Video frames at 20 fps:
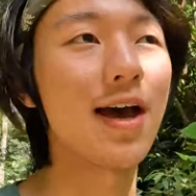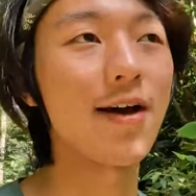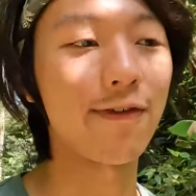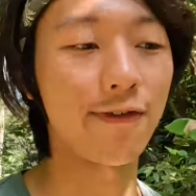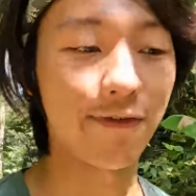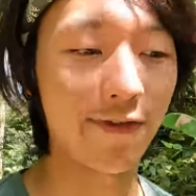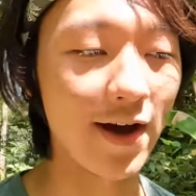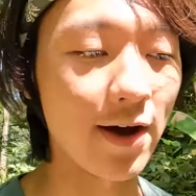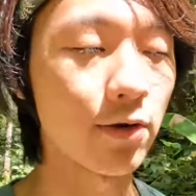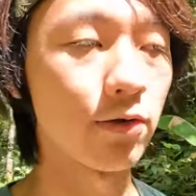have
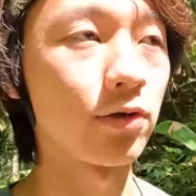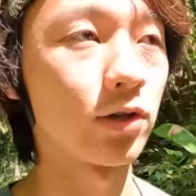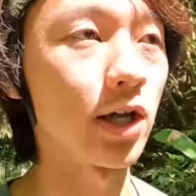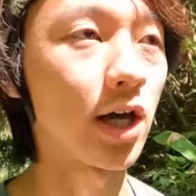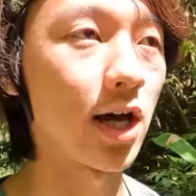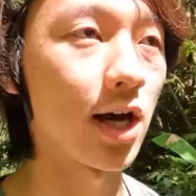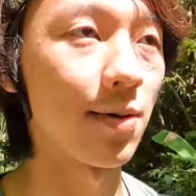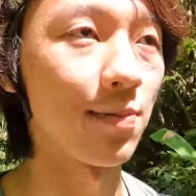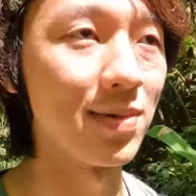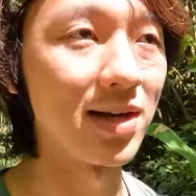found
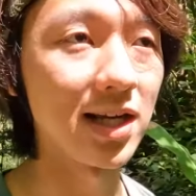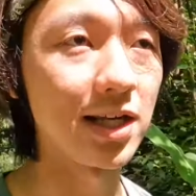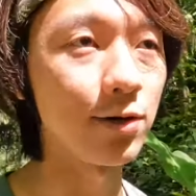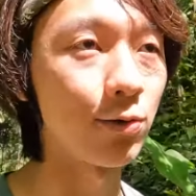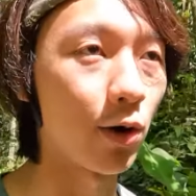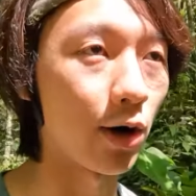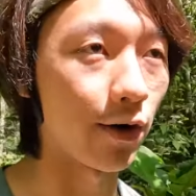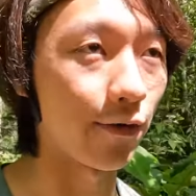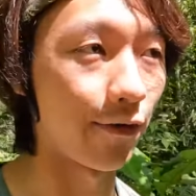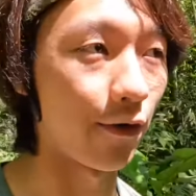the mini
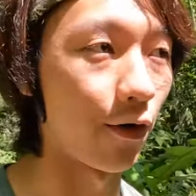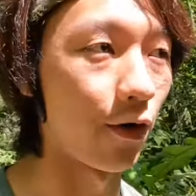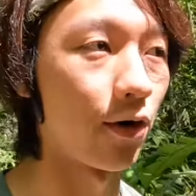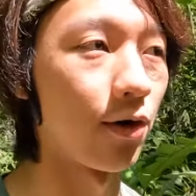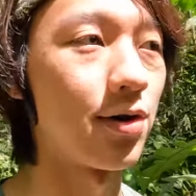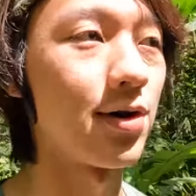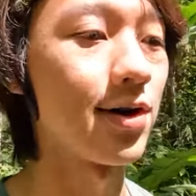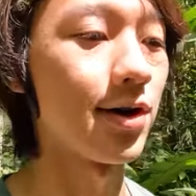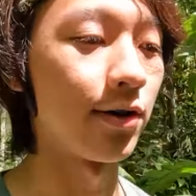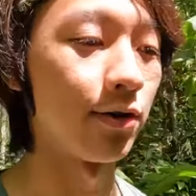waterfall.
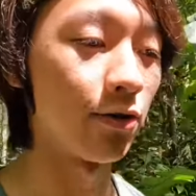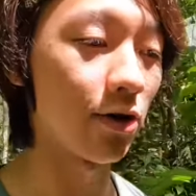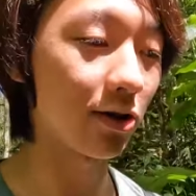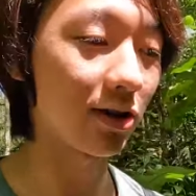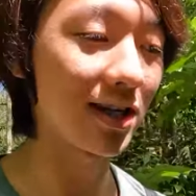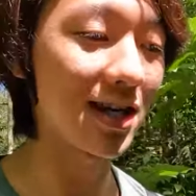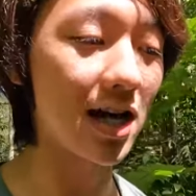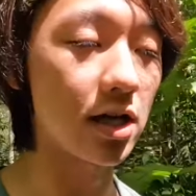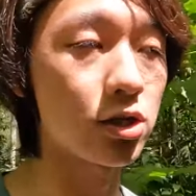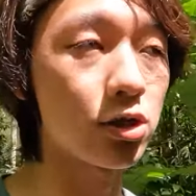
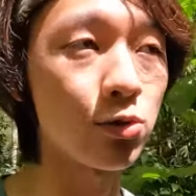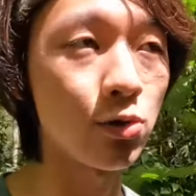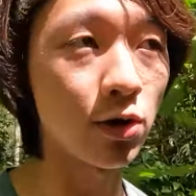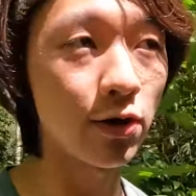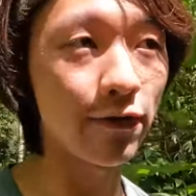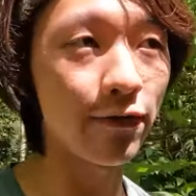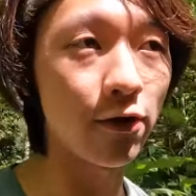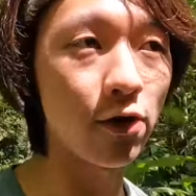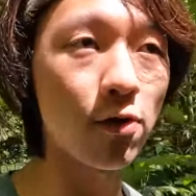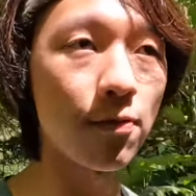Not the actual
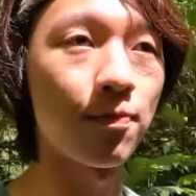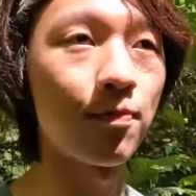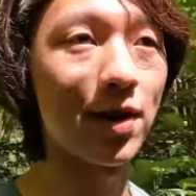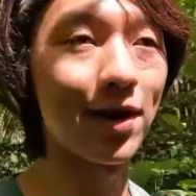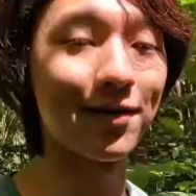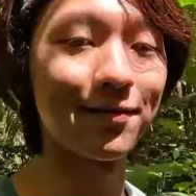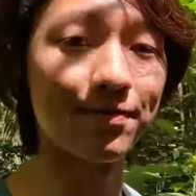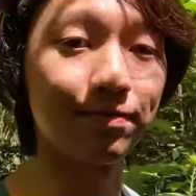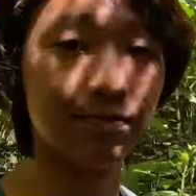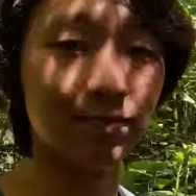waterfall,
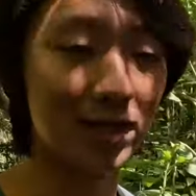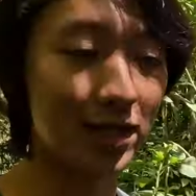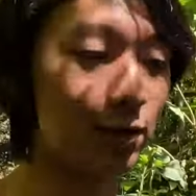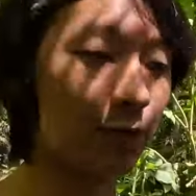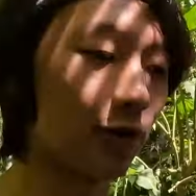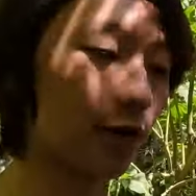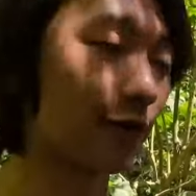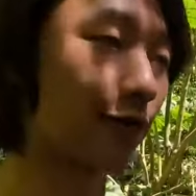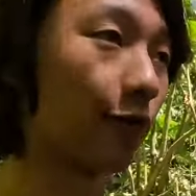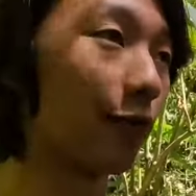but mini
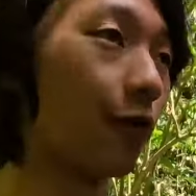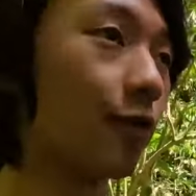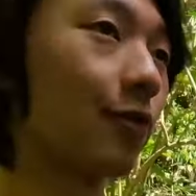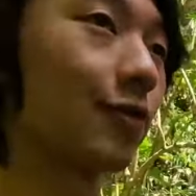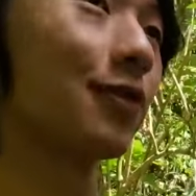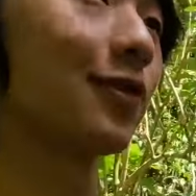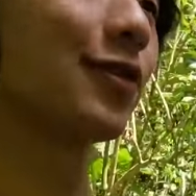waterfall.